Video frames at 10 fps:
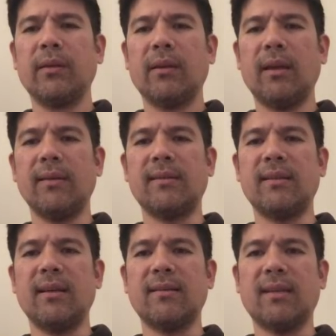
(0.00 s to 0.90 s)
a
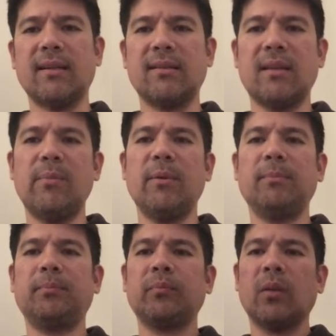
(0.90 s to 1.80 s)
CSS statement.
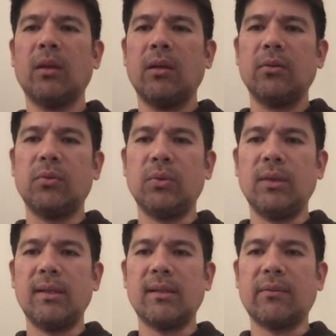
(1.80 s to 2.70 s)
To do
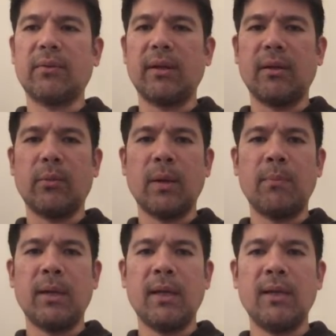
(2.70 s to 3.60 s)
this, I've created a web
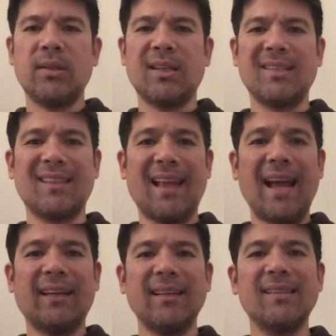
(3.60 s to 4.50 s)
page that is
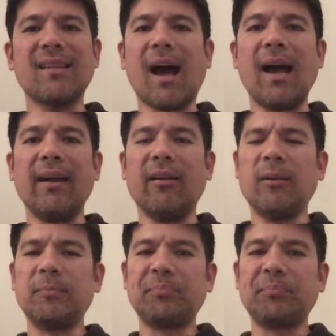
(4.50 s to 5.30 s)
lacking style.